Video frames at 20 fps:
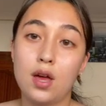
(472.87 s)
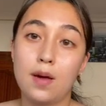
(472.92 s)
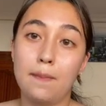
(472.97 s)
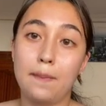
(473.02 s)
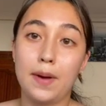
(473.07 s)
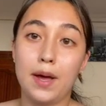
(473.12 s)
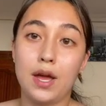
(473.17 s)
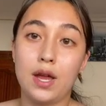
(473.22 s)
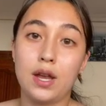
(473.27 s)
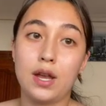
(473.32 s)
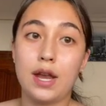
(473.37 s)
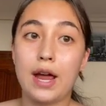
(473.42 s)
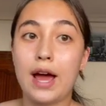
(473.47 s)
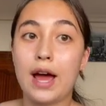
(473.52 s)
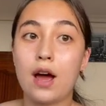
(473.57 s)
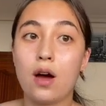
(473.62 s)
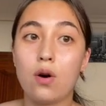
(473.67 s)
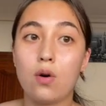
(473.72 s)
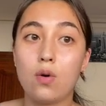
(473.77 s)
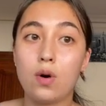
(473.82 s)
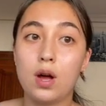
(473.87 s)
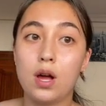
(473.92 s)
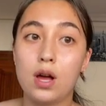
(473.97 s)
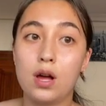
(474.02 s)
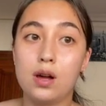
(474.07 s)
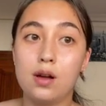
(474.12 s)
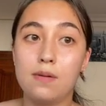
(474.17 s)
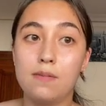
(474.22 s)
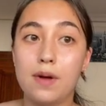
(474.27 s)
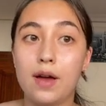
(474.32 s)
but now
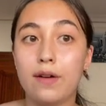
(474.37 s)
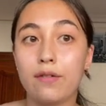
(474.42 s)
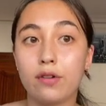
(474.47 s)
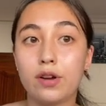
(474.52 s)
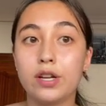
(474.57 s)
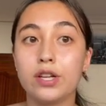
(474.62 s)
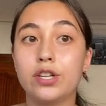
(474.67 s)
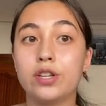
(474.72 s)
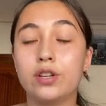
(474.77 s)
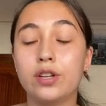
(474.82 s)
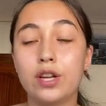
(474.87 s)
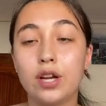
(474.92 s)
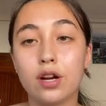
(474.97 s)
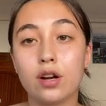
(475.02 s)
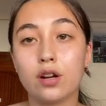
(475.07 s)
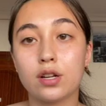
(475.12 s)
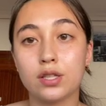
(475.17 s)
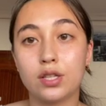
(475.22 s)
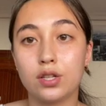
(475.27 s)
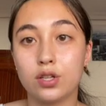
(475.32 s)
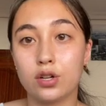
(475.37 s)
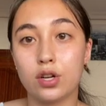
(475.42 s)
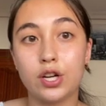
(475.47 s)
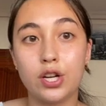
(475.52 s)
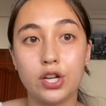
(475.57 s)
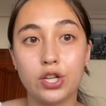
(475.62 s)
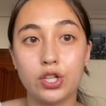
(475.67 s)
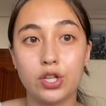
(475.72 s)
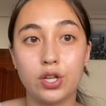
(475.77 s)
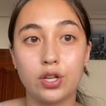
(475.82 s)
every year it's a
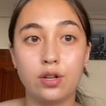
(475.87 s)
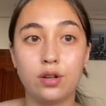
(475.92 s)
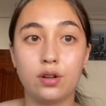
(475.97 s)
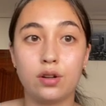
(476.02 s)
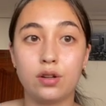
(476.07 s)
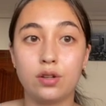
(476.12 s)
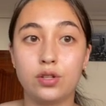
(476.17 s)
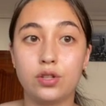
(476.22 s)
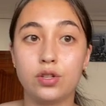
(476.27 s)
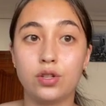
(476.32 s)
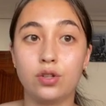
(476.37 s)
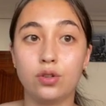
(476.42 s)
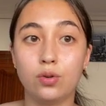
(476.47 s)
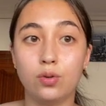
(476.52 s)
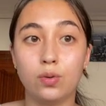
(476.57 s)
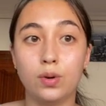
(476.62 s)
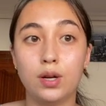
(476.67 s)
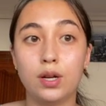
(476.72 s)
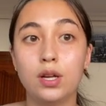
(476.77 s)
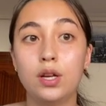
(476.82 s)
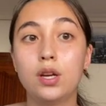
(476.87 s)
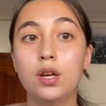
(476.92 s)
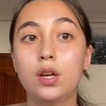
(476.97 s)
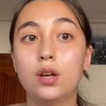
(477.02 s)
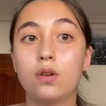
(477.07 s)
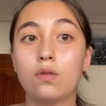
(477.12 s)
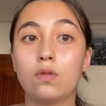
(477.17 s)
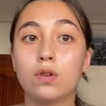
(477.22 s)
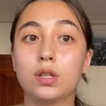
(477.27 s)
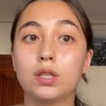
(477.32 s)
tradition to
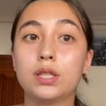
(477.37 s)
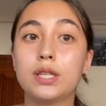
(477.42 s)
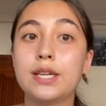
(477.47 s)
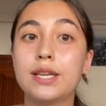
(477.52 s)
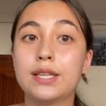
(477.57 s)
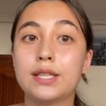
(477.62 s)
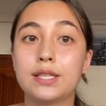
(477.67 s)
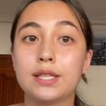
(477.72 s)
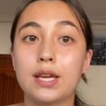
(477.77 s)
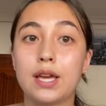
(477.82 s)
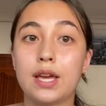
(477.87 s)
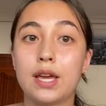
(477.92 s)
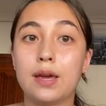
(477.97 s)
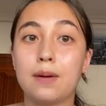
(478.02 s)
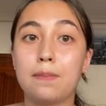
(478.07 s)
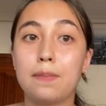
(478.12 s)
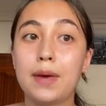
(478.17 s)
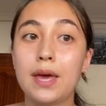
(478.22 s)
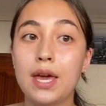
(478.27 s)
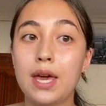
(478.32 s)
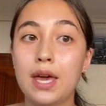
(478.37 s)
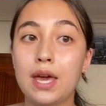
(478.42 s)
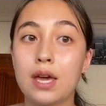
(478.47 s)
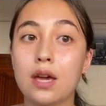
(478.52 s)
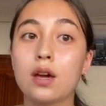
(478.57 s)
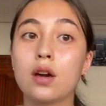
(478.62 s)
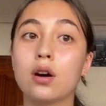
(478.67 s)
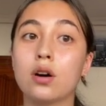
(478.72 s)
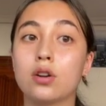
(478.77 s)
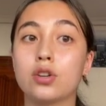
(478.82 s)
release a
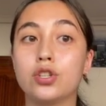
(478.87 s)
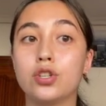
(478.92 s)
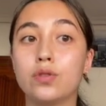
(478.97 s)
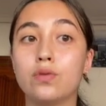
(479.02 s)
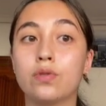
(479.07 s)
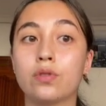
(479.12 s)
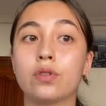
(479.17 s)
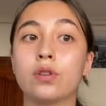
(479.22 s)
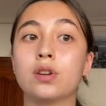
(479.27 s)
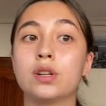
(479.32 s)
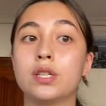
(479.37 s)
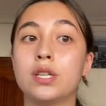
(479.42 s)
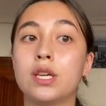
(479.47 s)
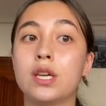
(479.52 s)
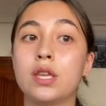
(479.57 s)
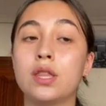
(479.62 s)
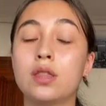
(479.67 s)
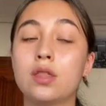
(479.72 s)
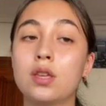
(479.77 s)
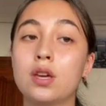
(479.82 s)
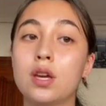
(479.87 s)
pig on June 13th